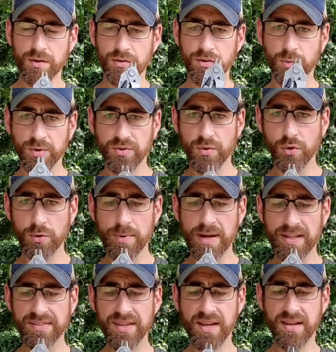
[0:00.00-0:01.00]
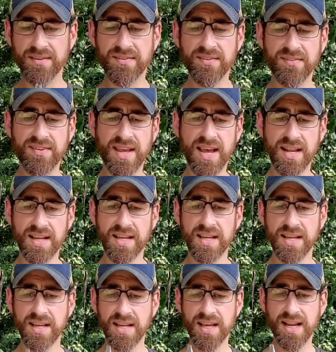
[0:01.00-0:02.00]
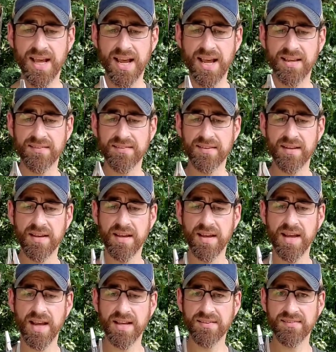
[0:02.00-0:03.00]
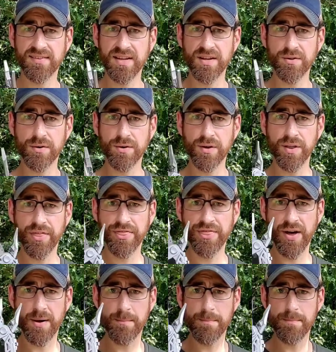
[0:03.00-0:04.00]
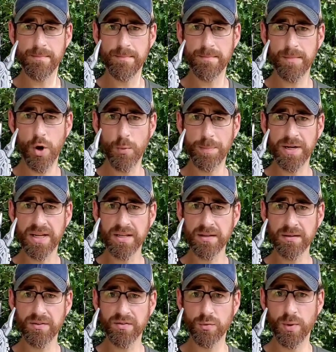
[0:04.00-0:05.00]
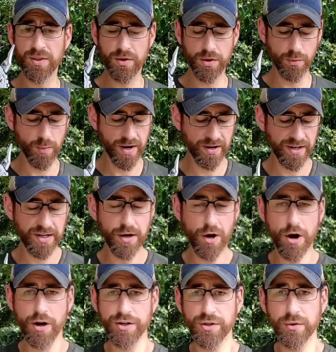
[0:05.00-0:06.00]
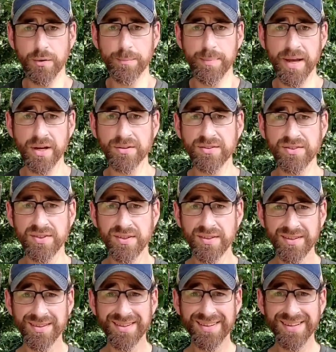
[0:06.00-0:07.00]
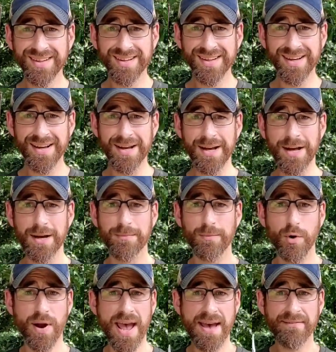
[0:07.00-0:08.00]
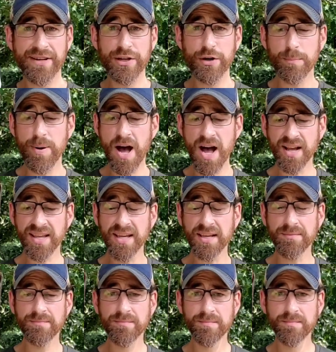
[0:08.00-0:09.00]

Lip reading: So what's cool about this is that it has a single thumb opening, so whether you're wearing it on your belt or have it in your pocket,